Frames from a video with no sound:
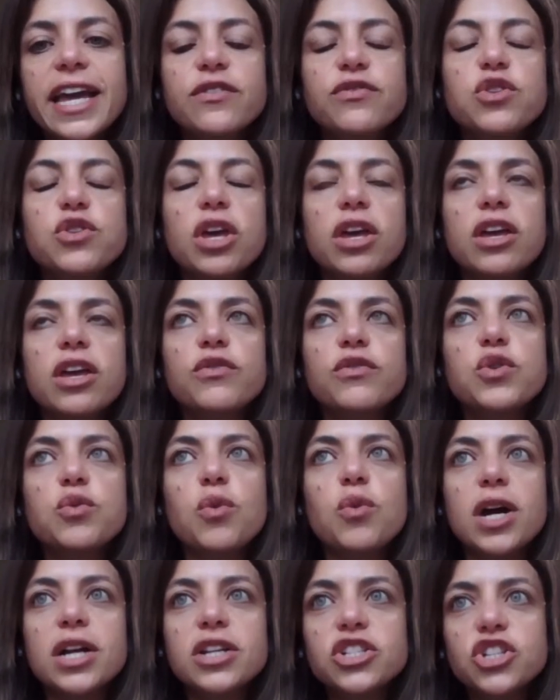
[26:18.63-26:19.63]
And again, if you,
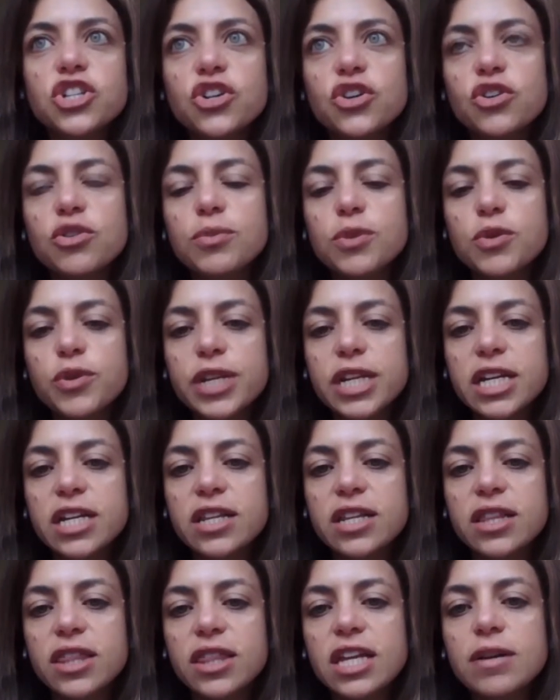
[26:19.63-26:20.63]
if you want to go home and
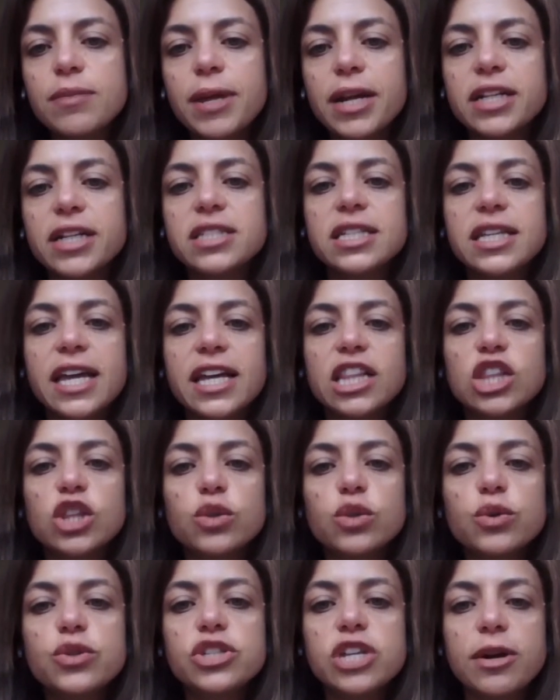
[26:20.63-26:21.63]
read it and think about it, it's
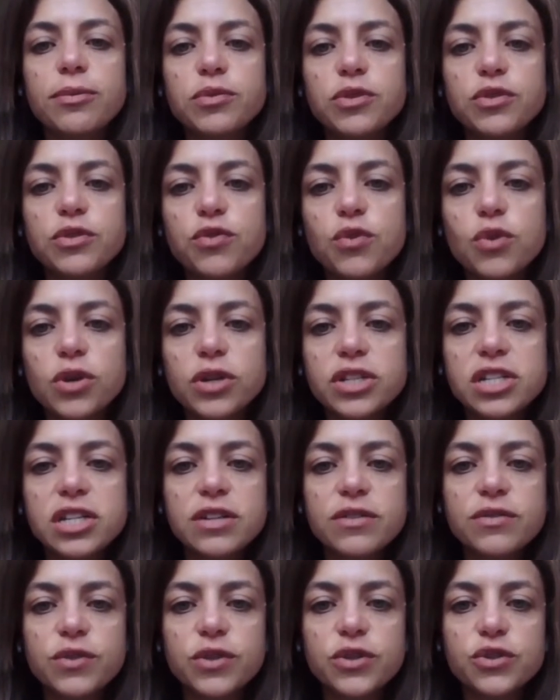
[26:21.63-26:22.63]
again Luke chapter
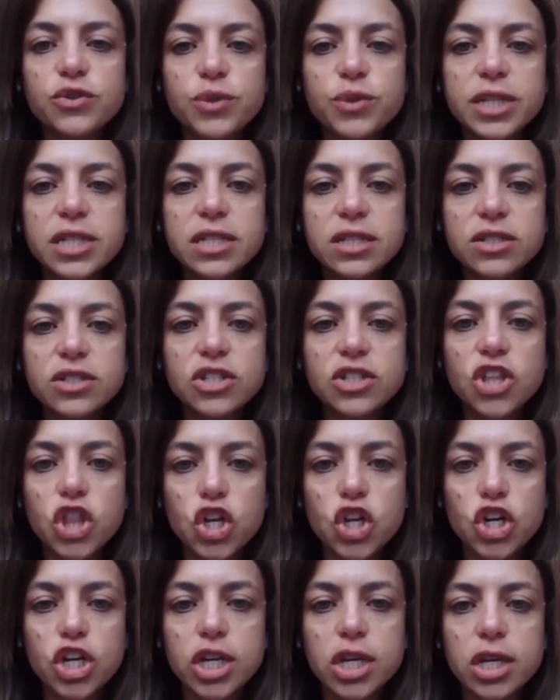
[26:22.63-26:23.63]
14, verse
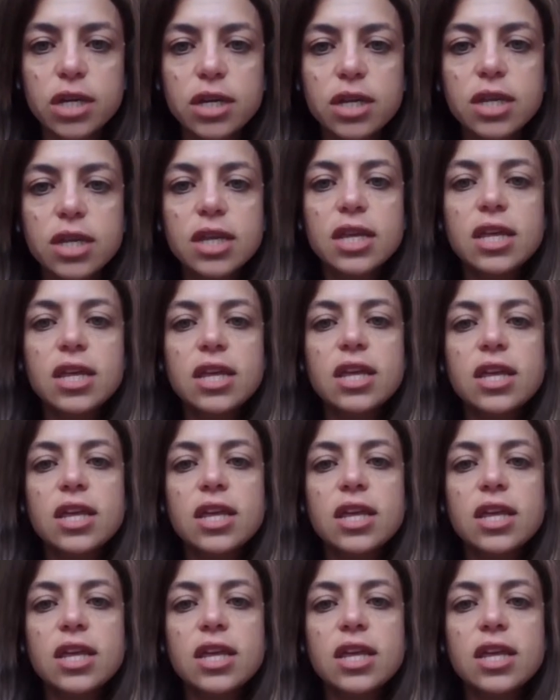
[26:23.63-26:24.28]
26 to 30.